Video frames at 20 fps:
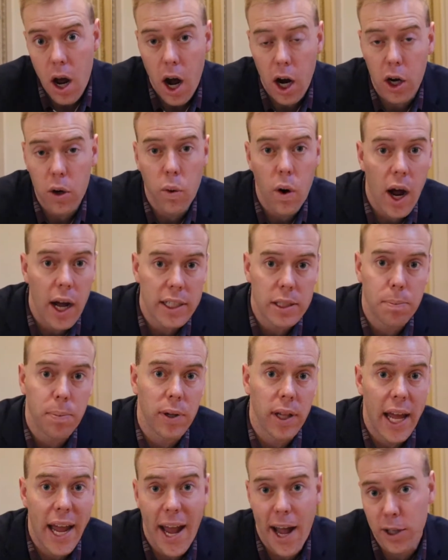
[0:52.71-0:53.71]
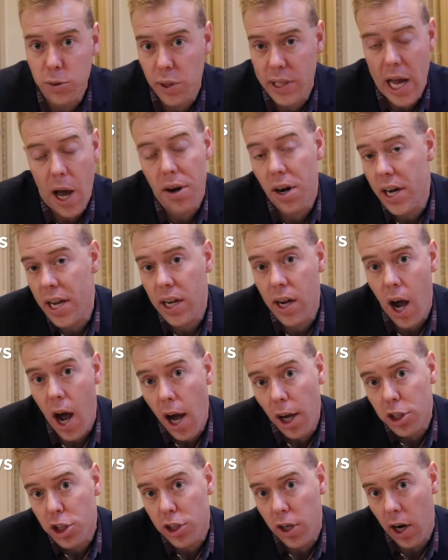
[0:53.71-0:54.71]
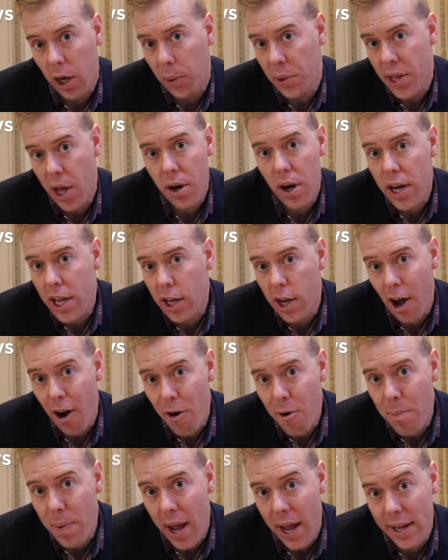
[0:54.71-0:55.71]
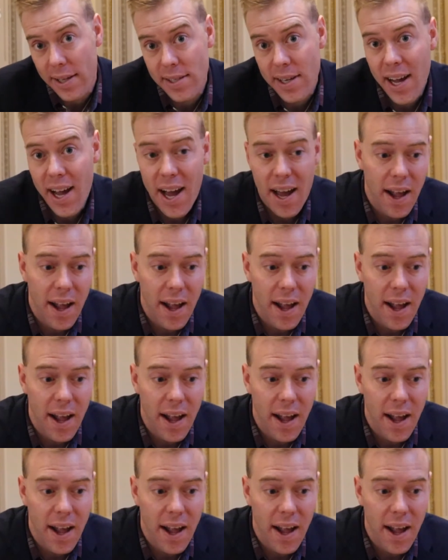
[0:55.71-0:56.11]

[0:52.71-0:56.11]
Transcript: across plans without any cost sharing, without any co-pays.